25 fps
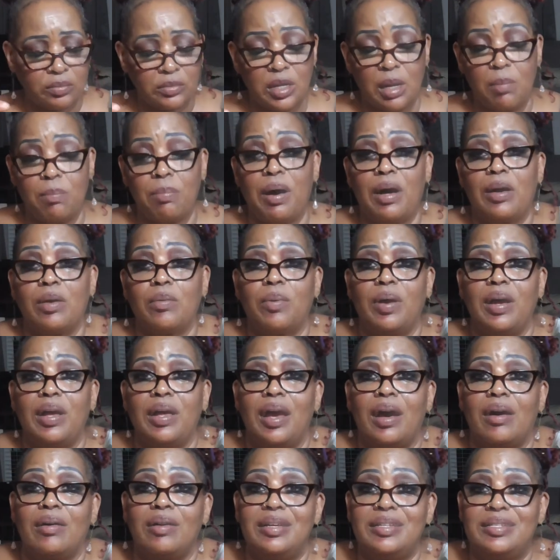And by the way,
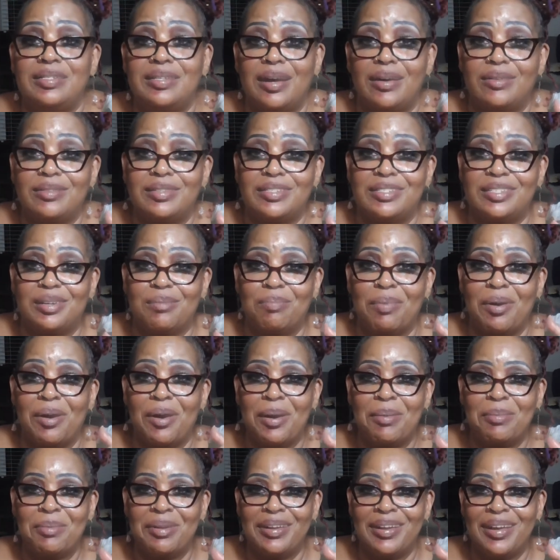y'all, these sauces are
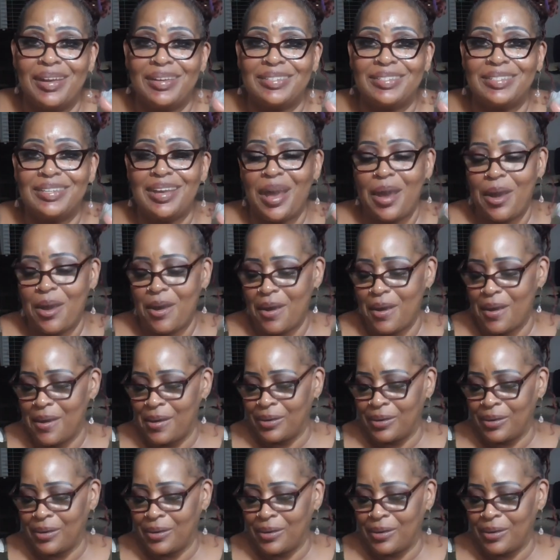bomb the next day.